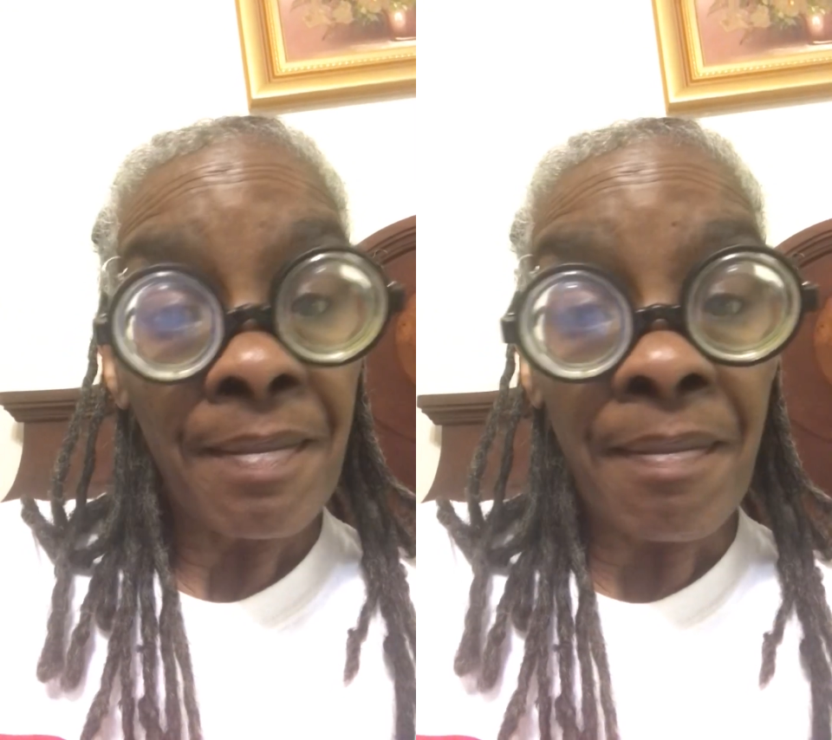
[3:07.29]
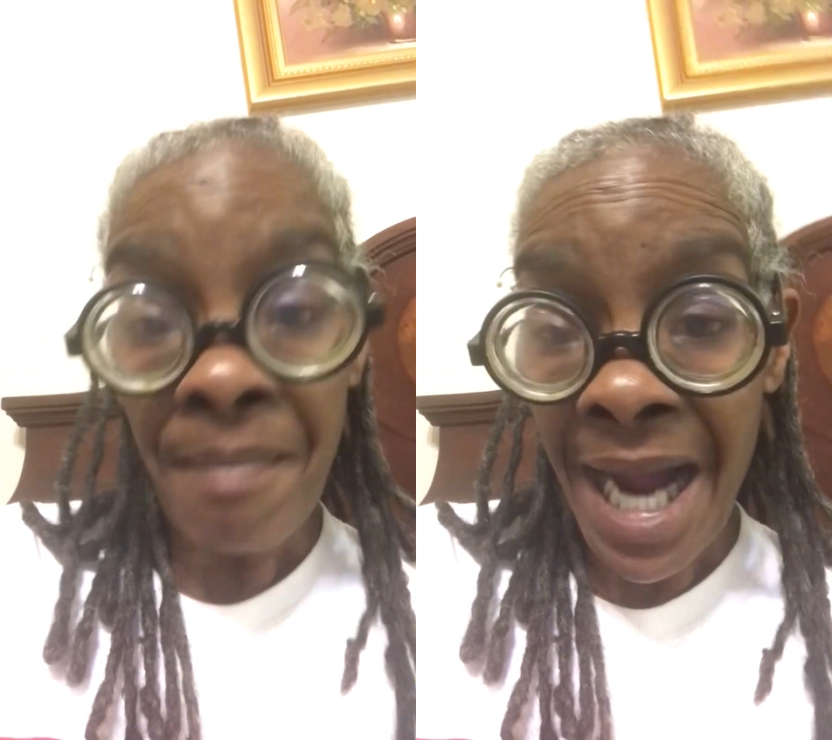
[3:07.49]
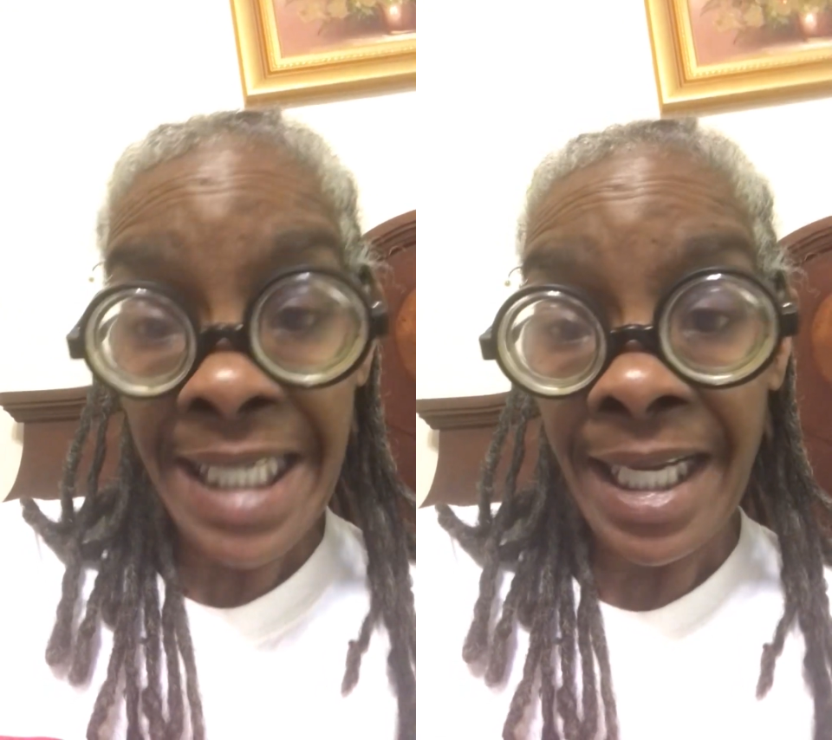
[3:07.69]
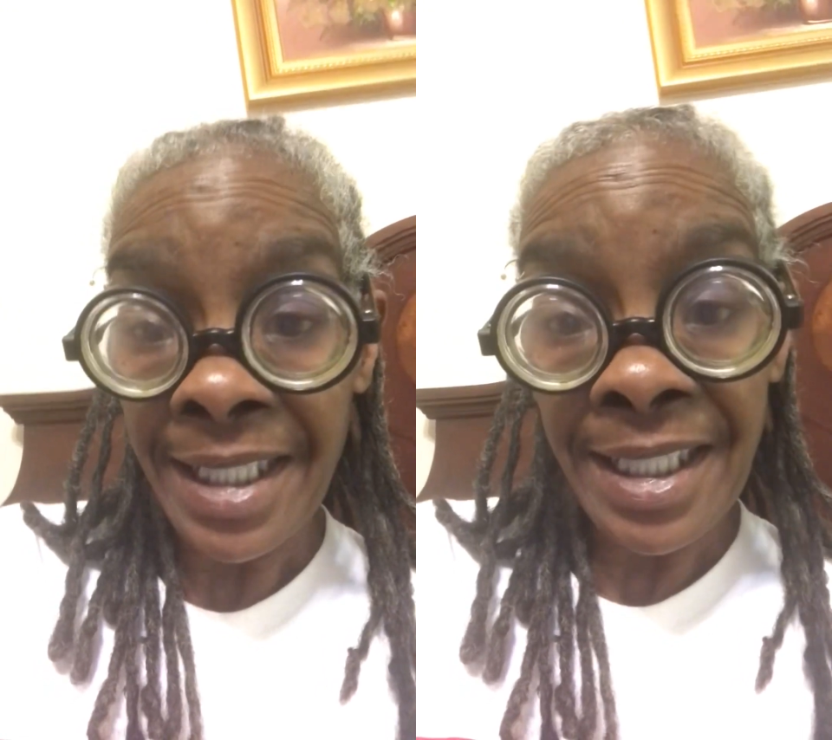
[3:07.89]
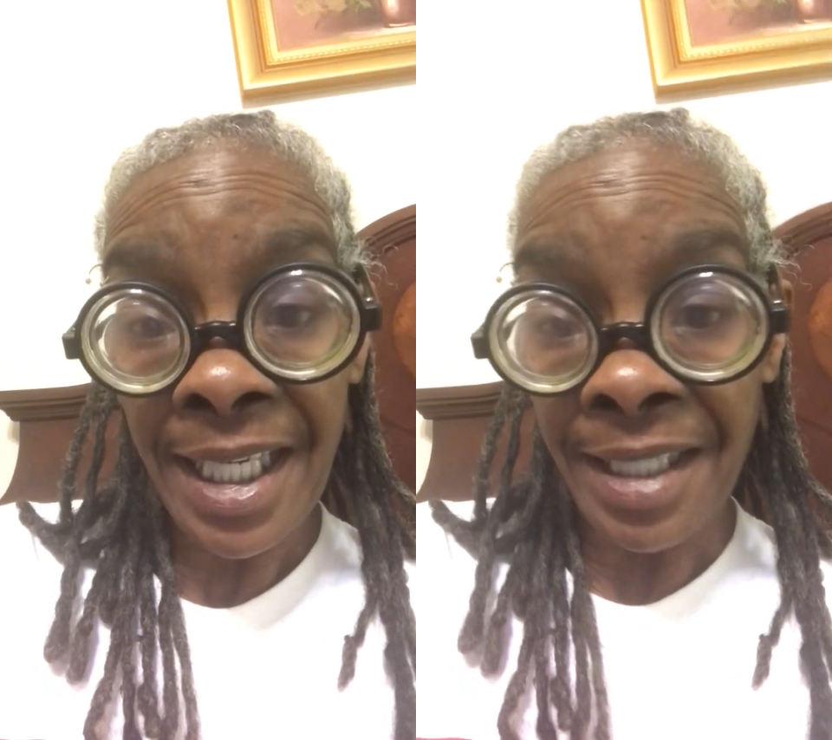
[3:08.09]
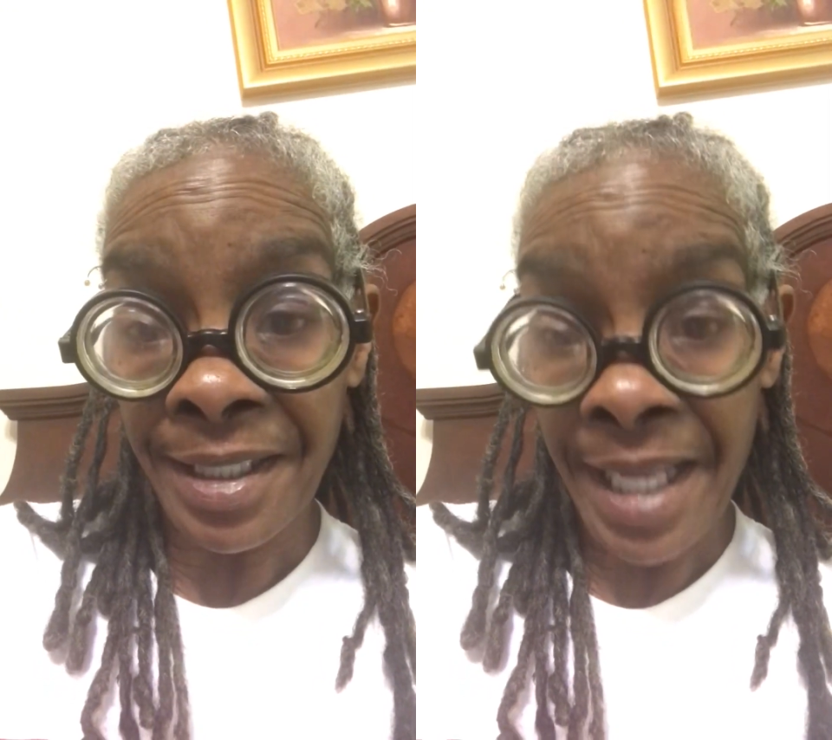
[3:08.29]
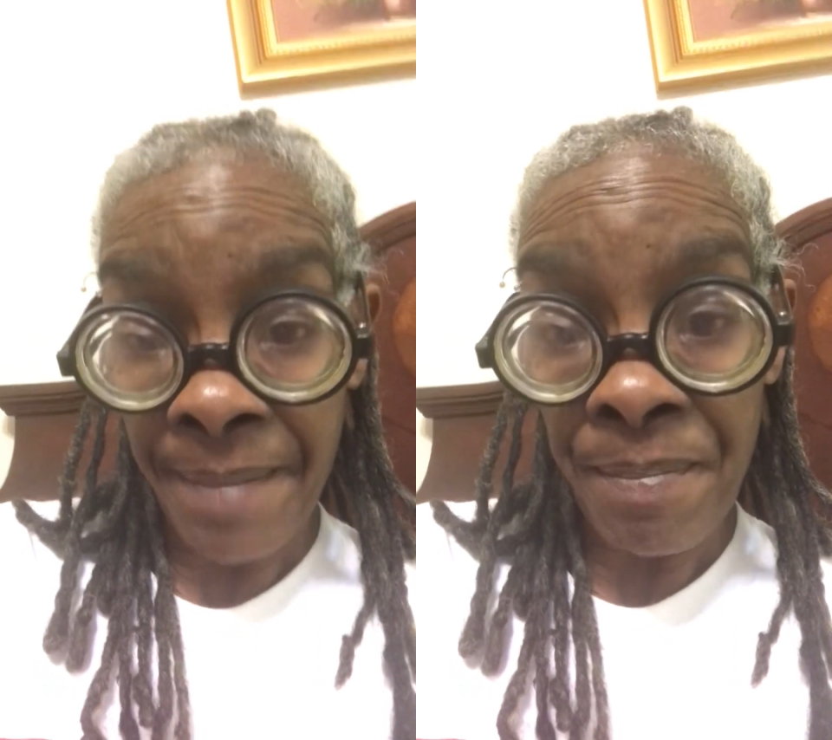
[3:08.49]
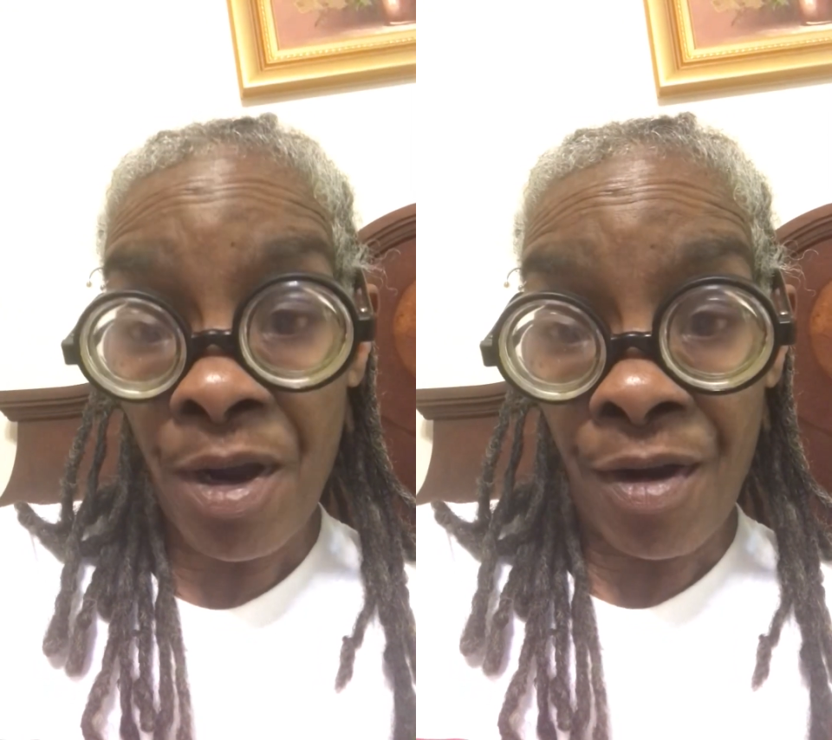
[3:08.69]
might not tell
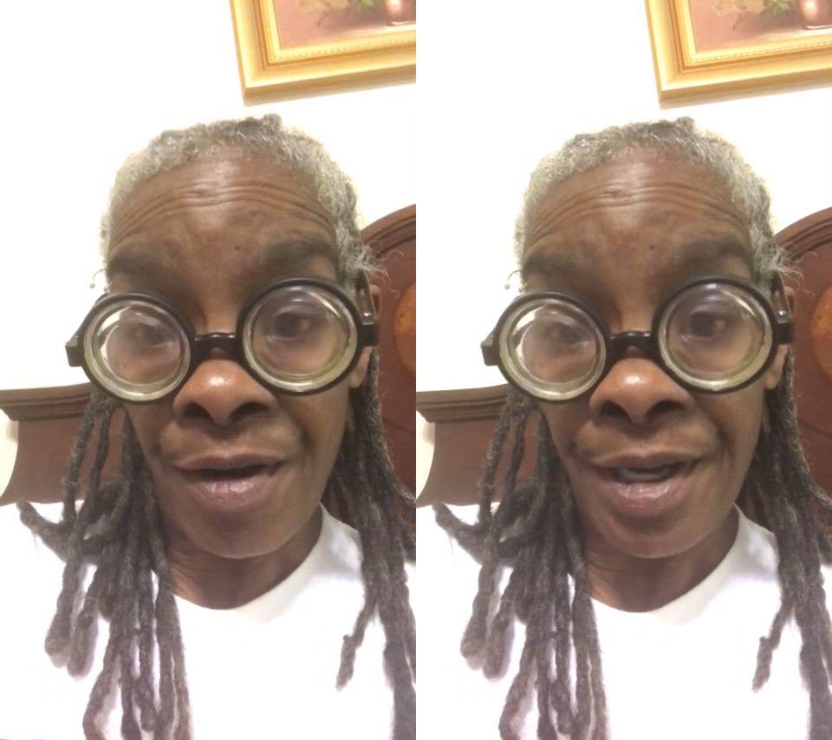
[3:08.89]
that part.